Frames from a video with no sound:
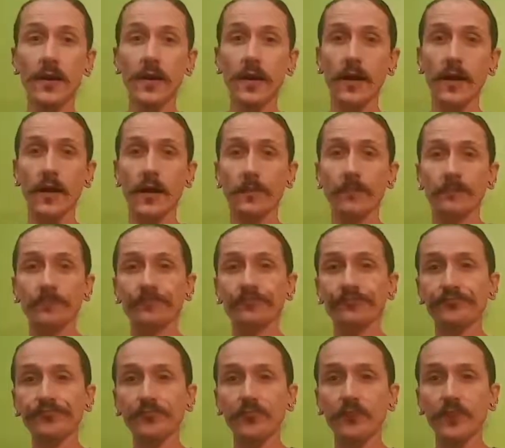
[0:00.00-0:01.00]

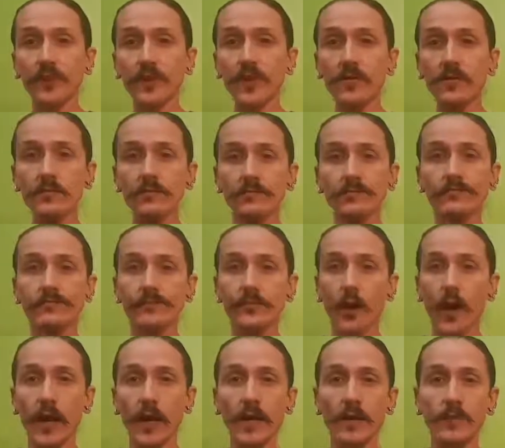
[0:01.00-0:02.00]

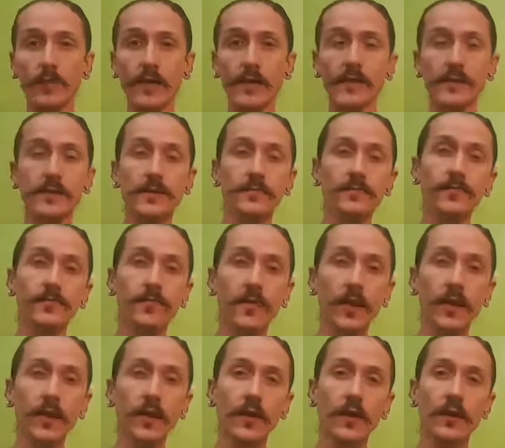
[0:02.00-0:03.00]
90 degrees.
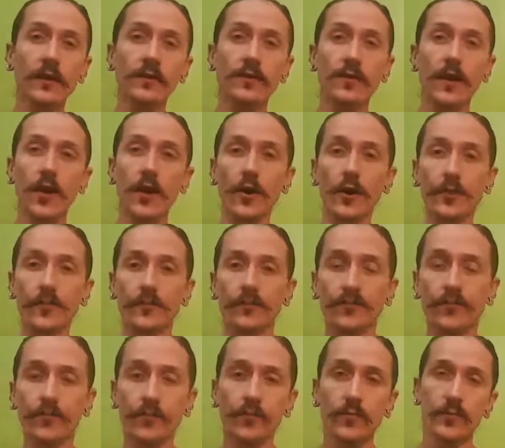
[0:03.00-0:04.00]
So
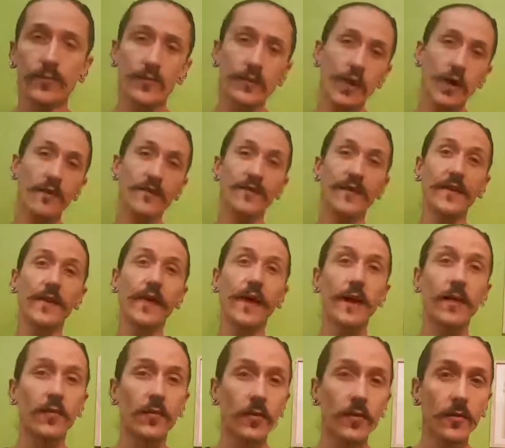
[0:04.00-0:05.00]
trying to figure
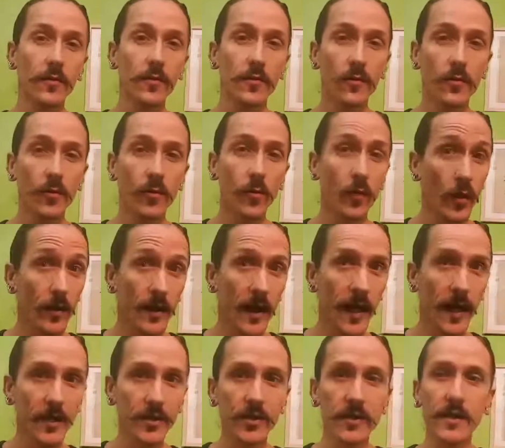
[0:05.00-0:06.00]
out what
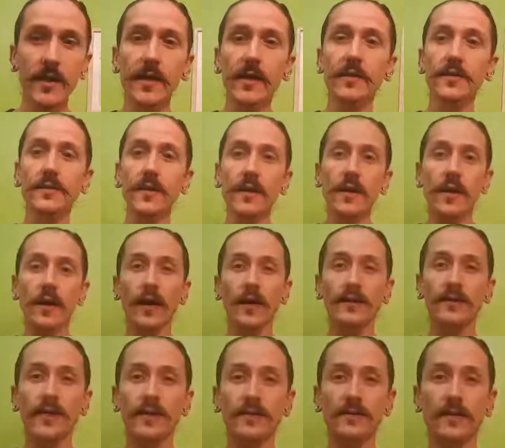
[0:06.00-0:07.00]
that actually is.
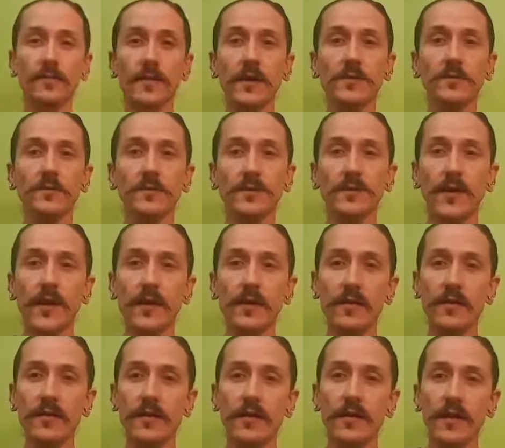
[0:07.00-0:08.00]
I test the muscle
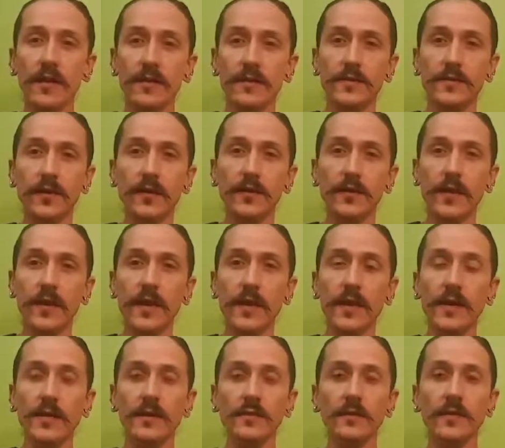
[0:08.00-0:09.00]
strength. It's not
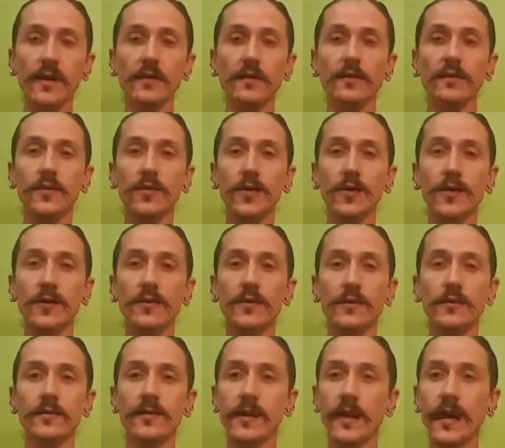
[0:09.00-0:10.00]
the
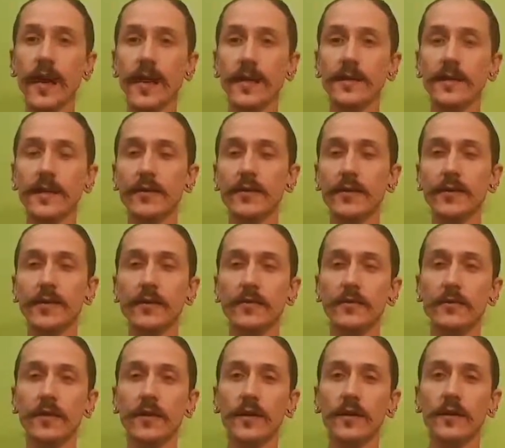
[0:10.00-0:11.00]
deltoid, anterior
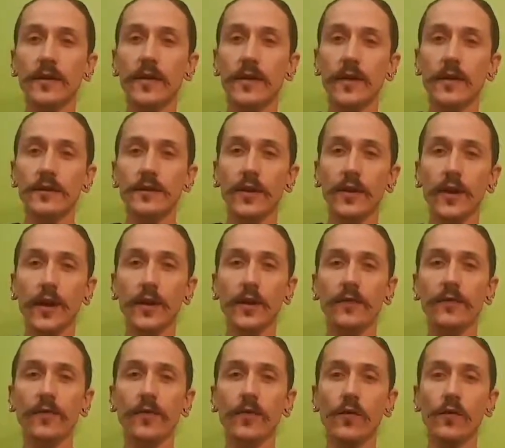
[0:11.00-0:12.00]
deltoid. So
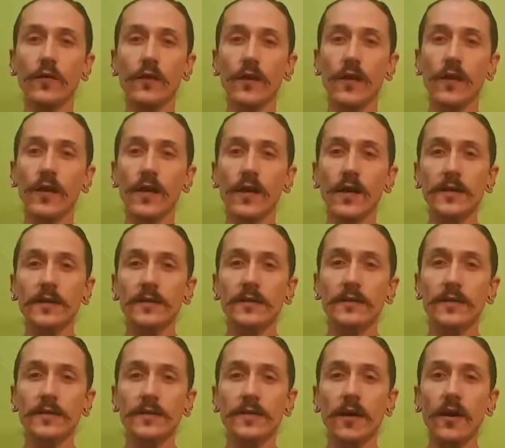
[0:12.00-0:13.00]
going forward
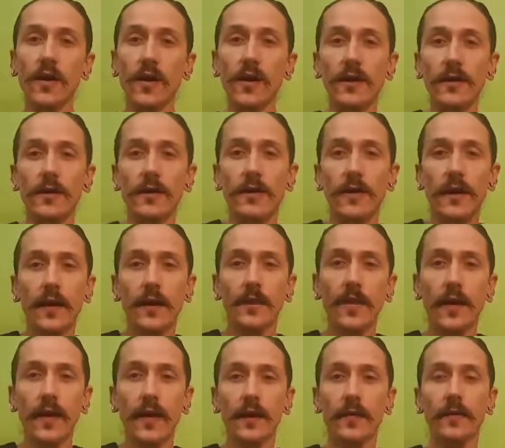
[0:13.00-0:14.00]
to the side,
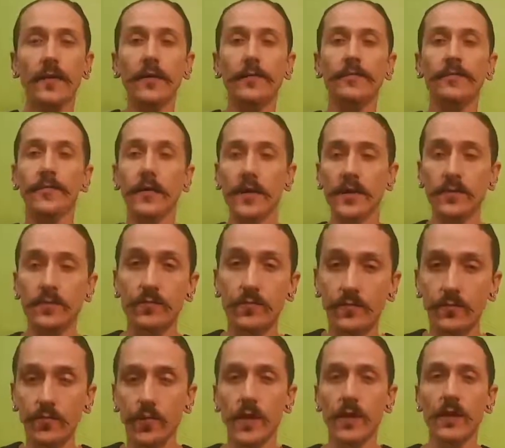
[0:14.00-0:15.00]
and then as
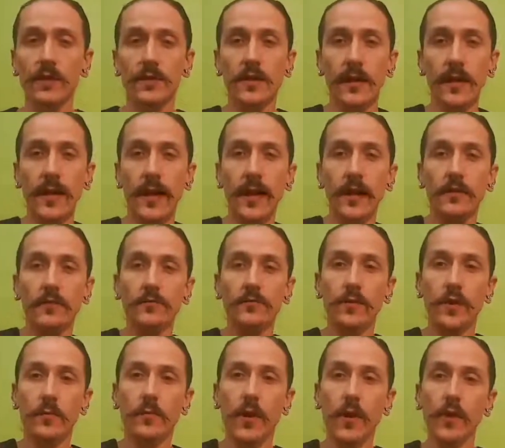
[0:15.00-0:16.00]
well as I
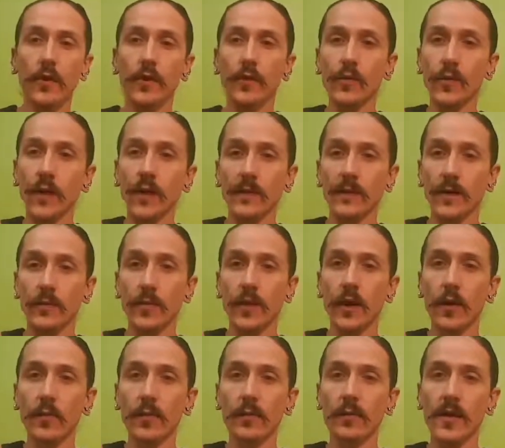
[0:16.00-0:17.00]
can on my own without someone
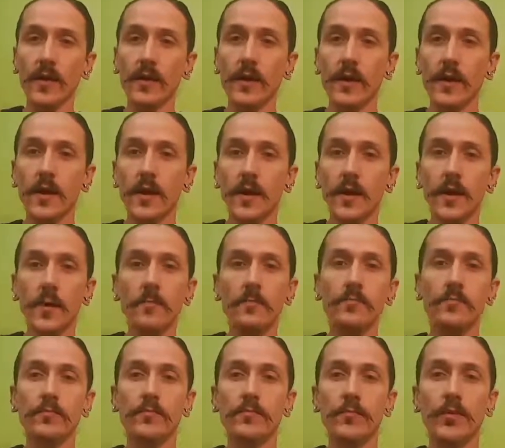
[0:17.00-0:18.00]
helping me,
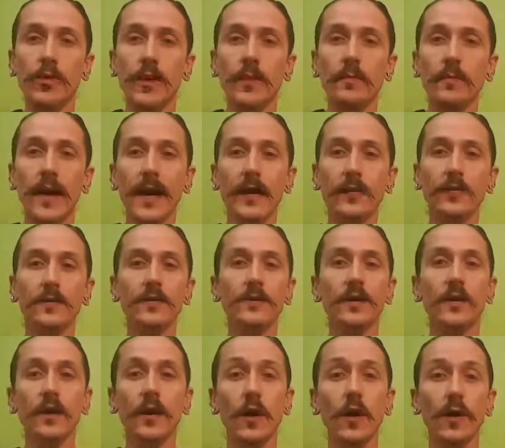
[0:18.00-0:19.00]
pulling backwards,
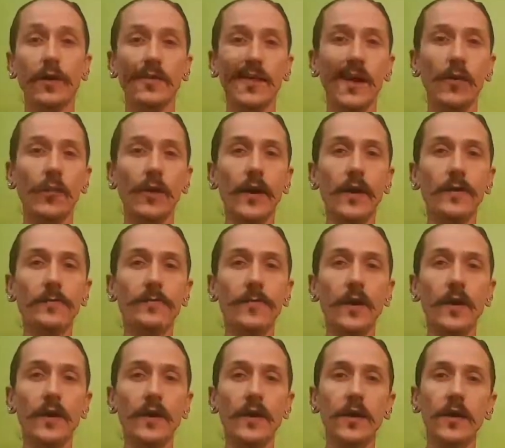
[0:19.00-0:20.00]
so going that way.
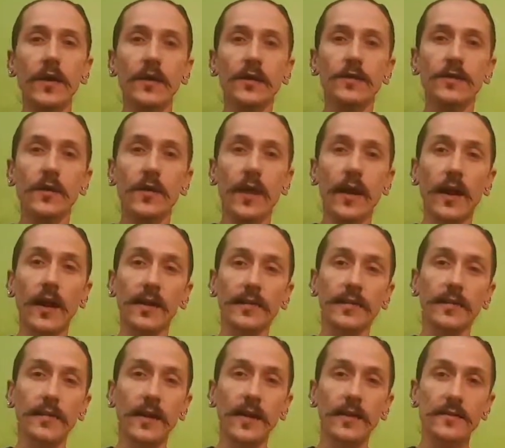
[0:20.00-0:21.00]
So that
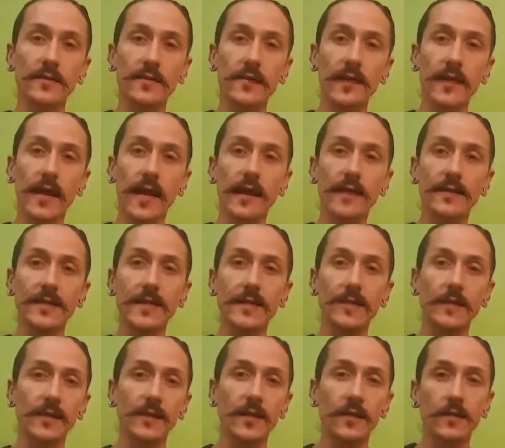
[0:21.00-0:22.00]
isolates the
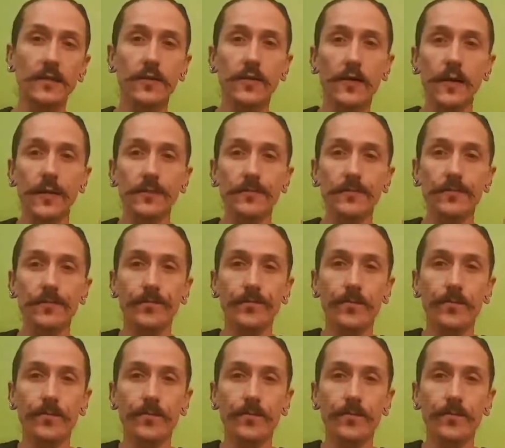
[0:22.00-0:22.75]
anterior deltoid,